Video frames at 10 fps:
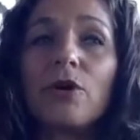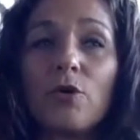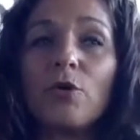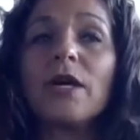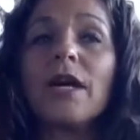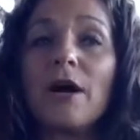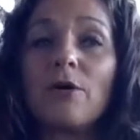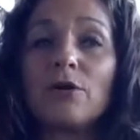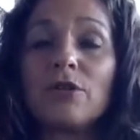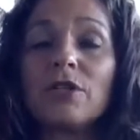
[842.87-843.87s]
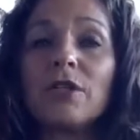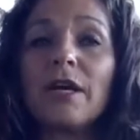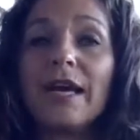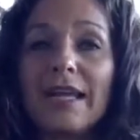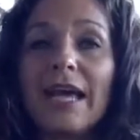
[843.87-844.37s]
going out
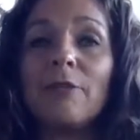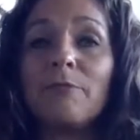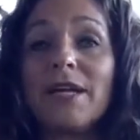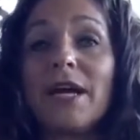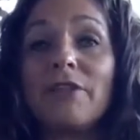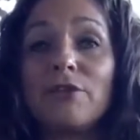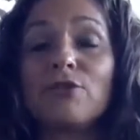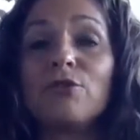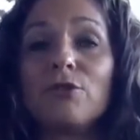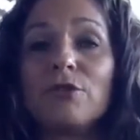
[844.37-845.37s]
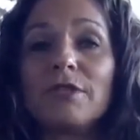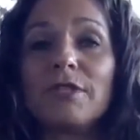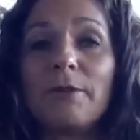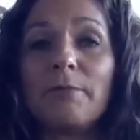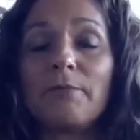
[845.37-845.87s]
and helping others to do the
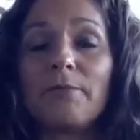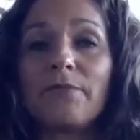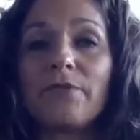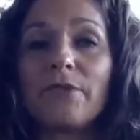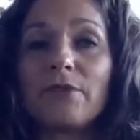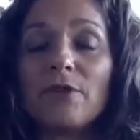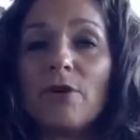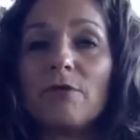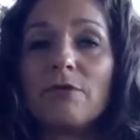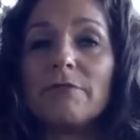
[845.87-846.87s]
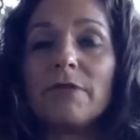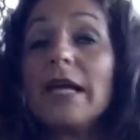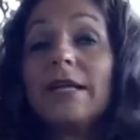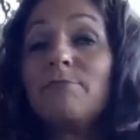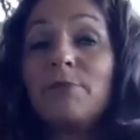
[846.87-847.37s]
same. Mm-hmm. So,
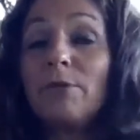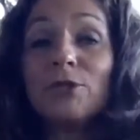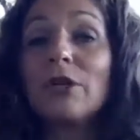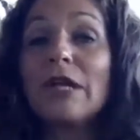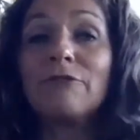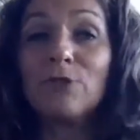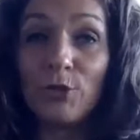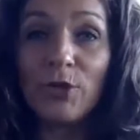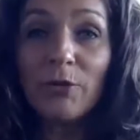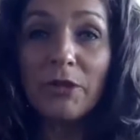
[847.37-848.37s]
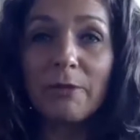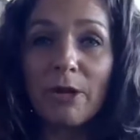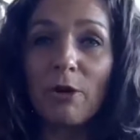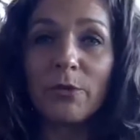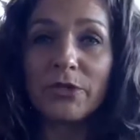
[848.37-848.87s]
and people don't have to agree with me,
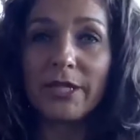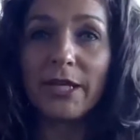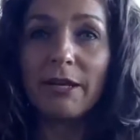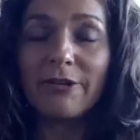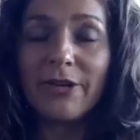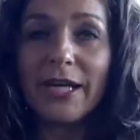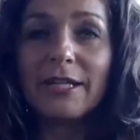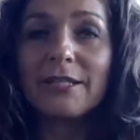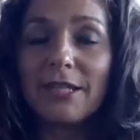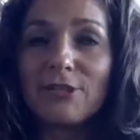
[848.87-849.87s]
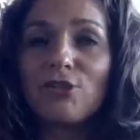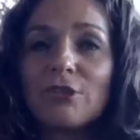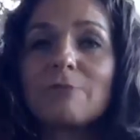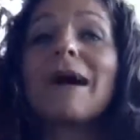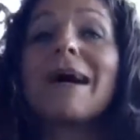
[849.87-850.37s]
obviously, right? That's
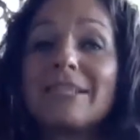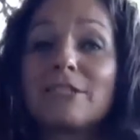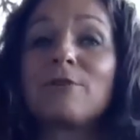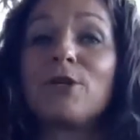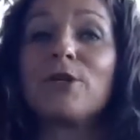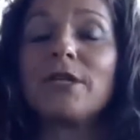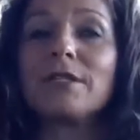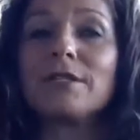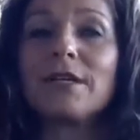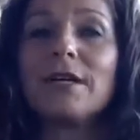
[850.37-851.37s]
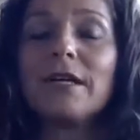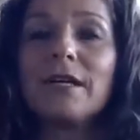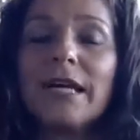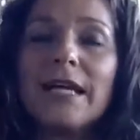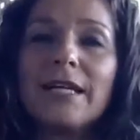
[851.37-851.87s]
just my experience.
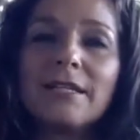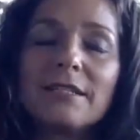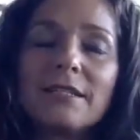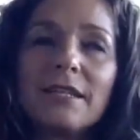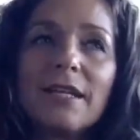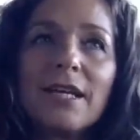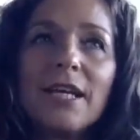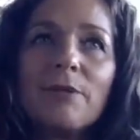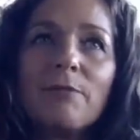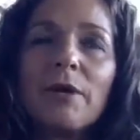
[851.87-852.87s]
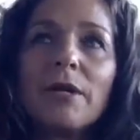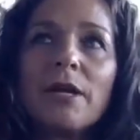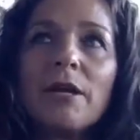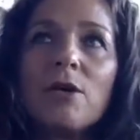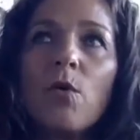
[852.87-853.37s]
And
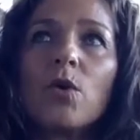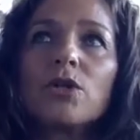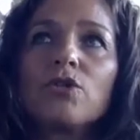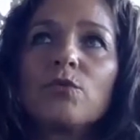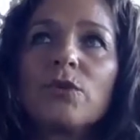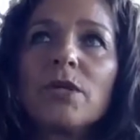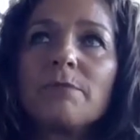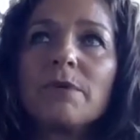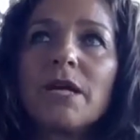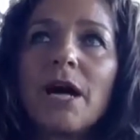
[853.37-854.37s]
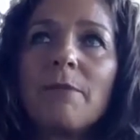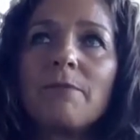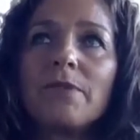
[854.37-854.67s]
in order to really become